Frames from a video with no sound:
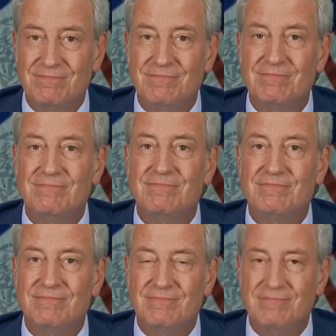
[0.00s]

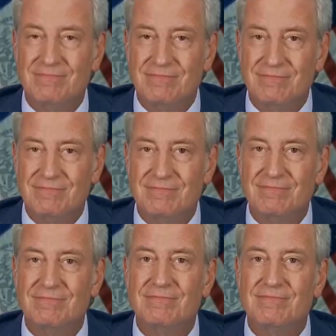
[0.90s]

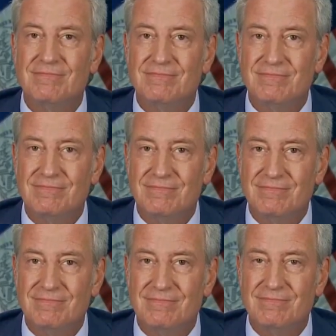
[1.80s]

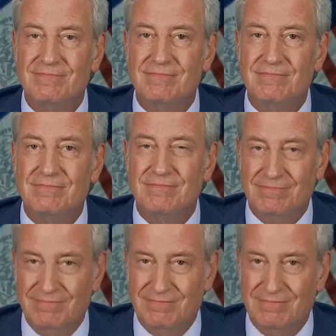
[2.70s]

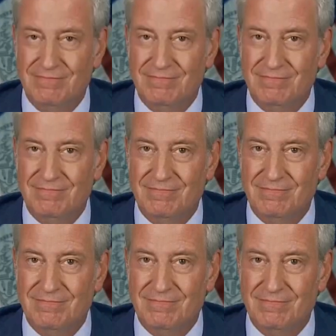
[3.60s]

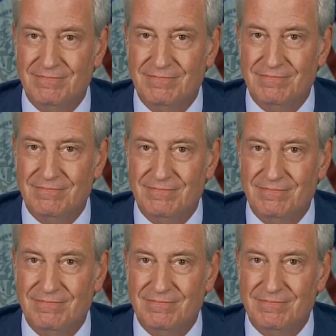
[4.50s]

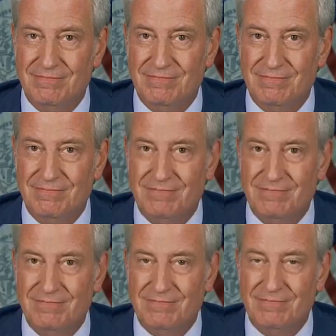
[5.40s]

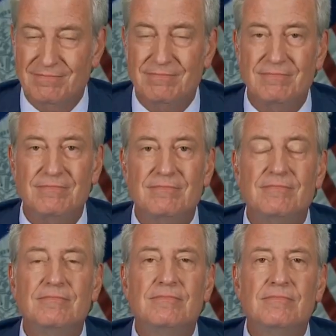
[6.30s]

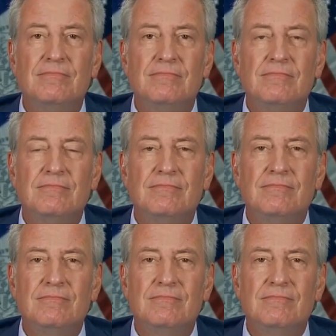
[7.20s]
(not speaking)